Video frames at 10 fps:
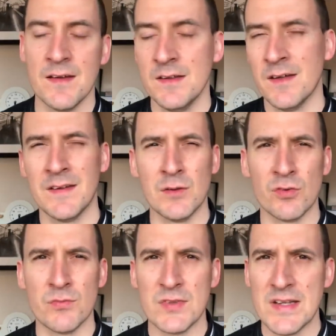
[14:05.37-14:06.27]
I think it was
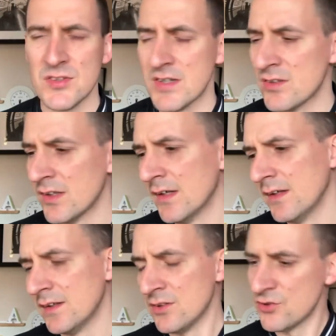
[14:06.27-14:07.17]
from Sanchez,
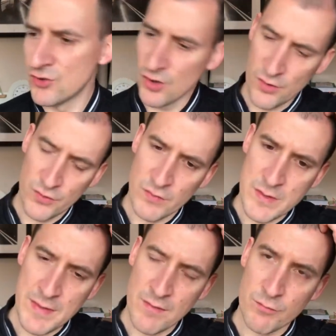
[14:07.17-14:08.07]
his shot on the
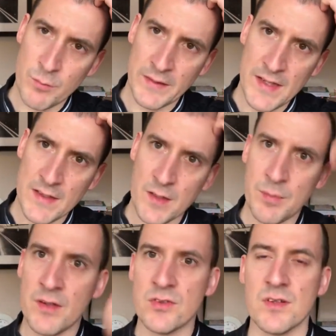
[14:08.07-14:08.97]
rebound from when Kane hit the
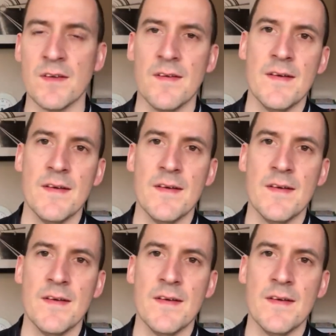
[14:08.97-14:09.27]
post, and